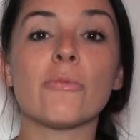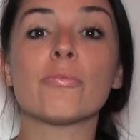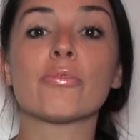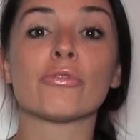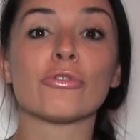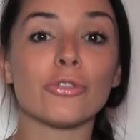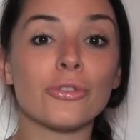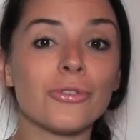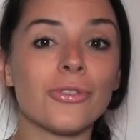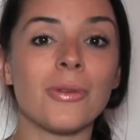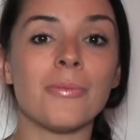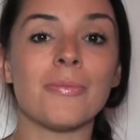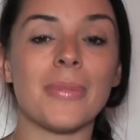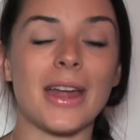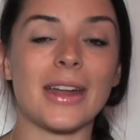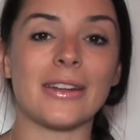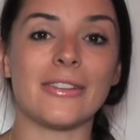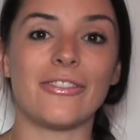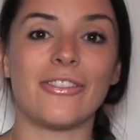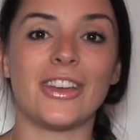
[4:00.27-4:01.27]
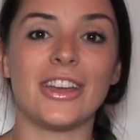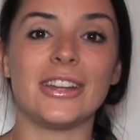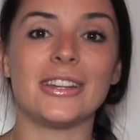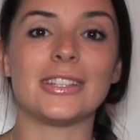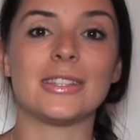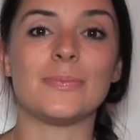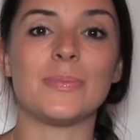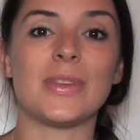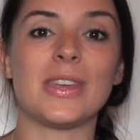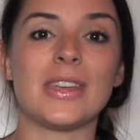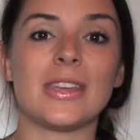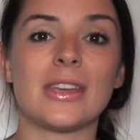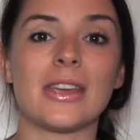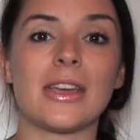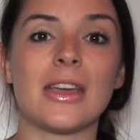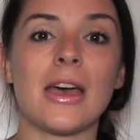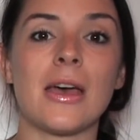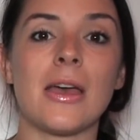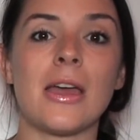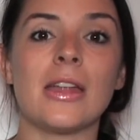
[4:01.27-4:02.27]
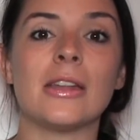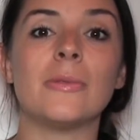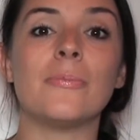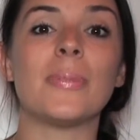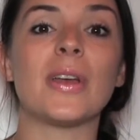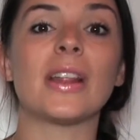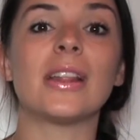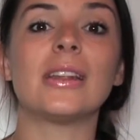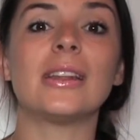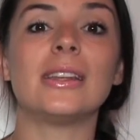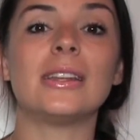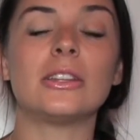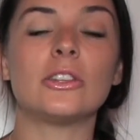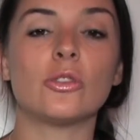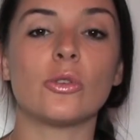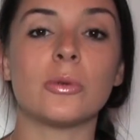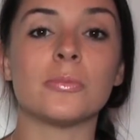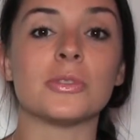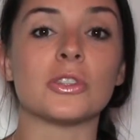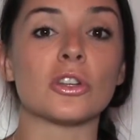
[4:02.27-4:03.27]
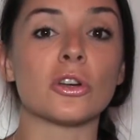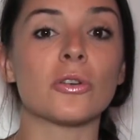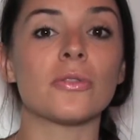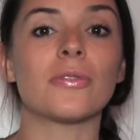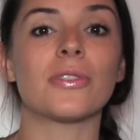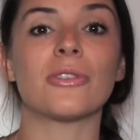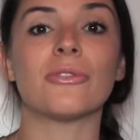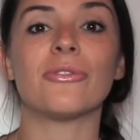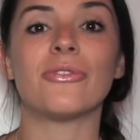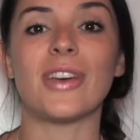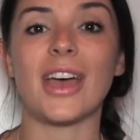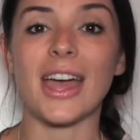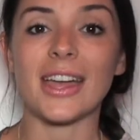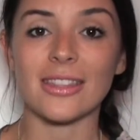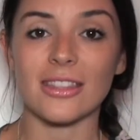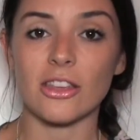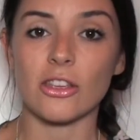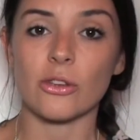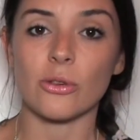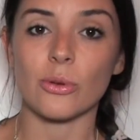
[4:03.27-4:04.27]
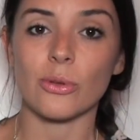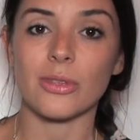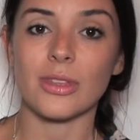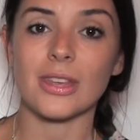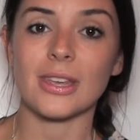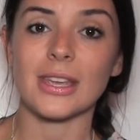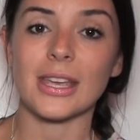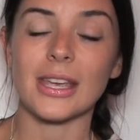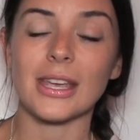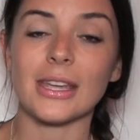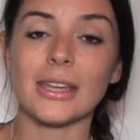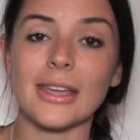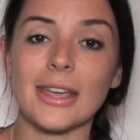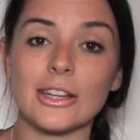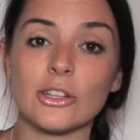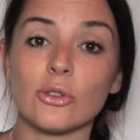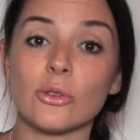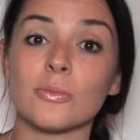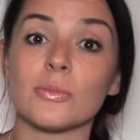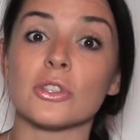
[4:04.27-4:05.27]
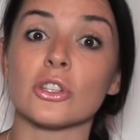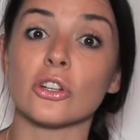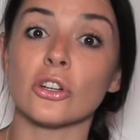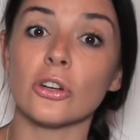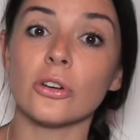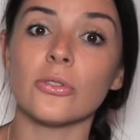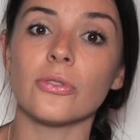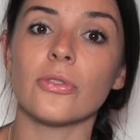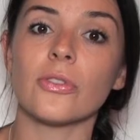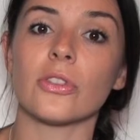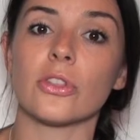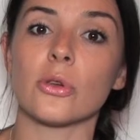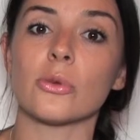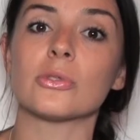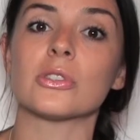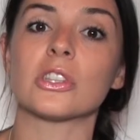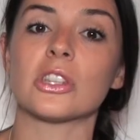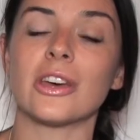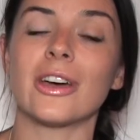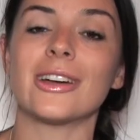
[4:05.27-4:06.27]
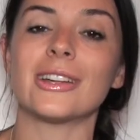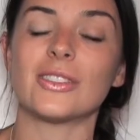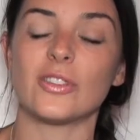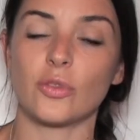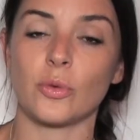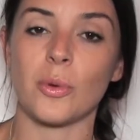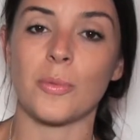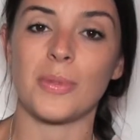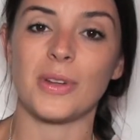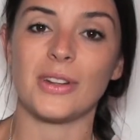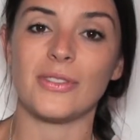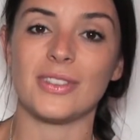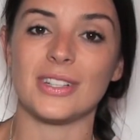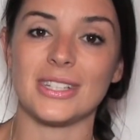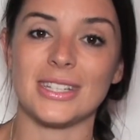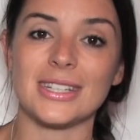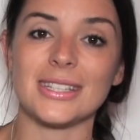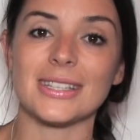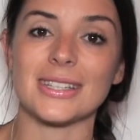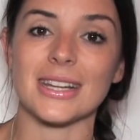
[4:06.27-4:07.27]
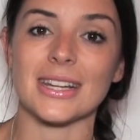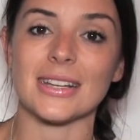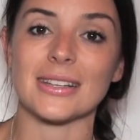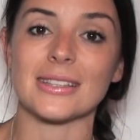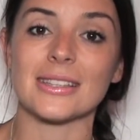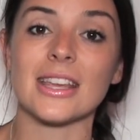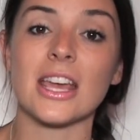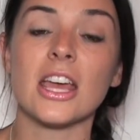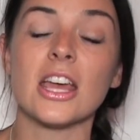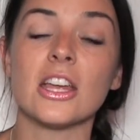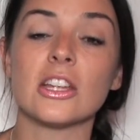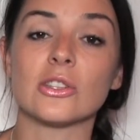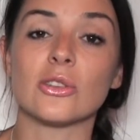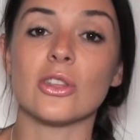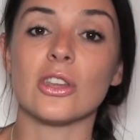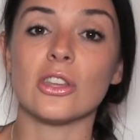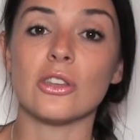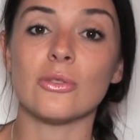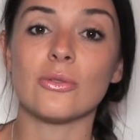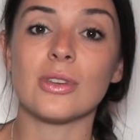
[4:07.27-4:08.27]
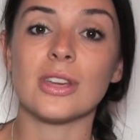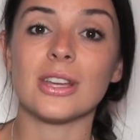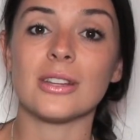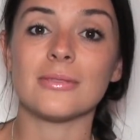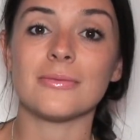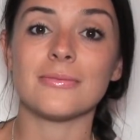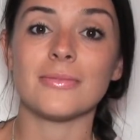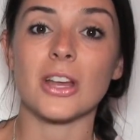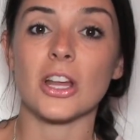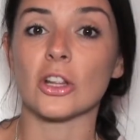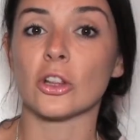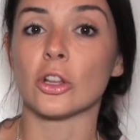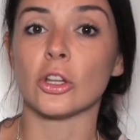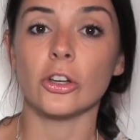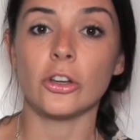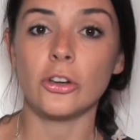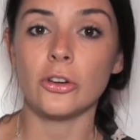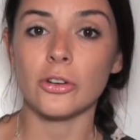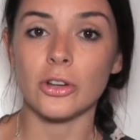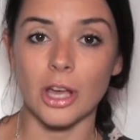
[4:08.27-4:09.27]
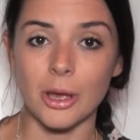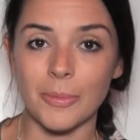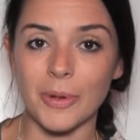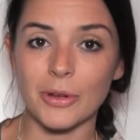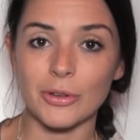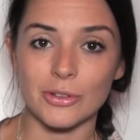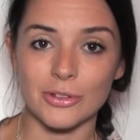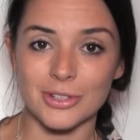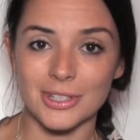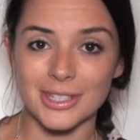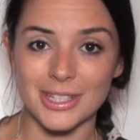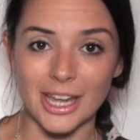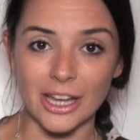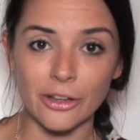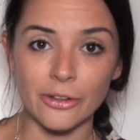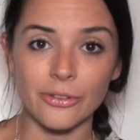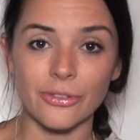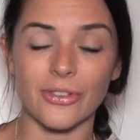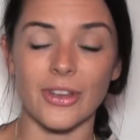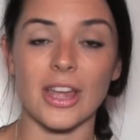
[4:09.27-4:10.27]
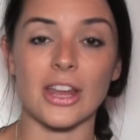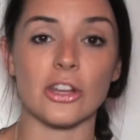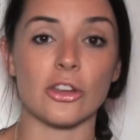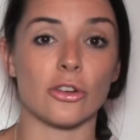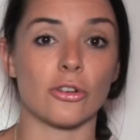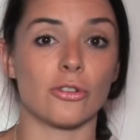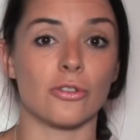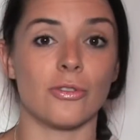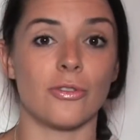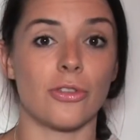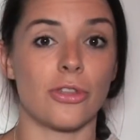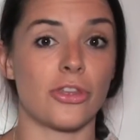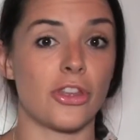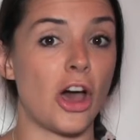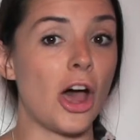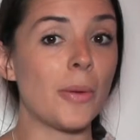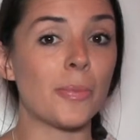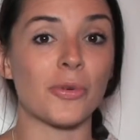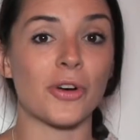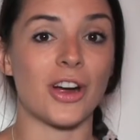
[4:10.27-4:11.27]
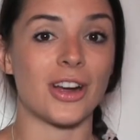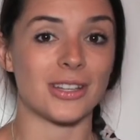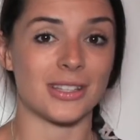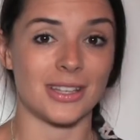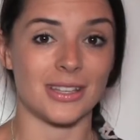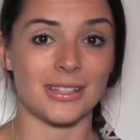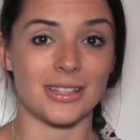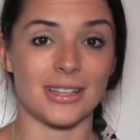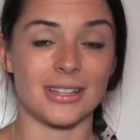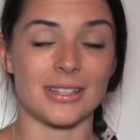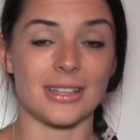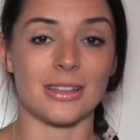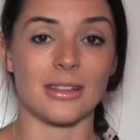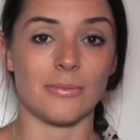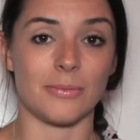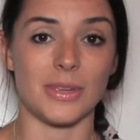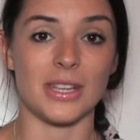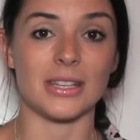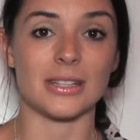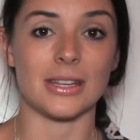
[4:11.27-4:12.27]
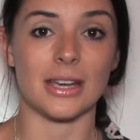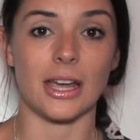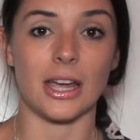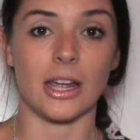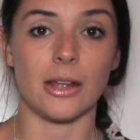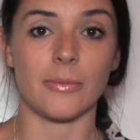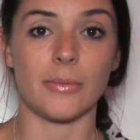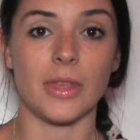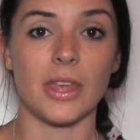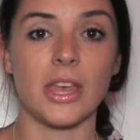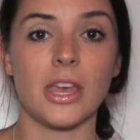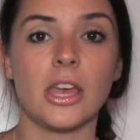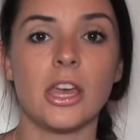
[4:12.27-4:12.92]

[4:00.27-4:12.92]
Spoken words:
proven benefits being an ability to observe the fact that you're thinking and to observe those thoughts from a bit of a distance so that you can learn about yourself and your thought processes in the meantime.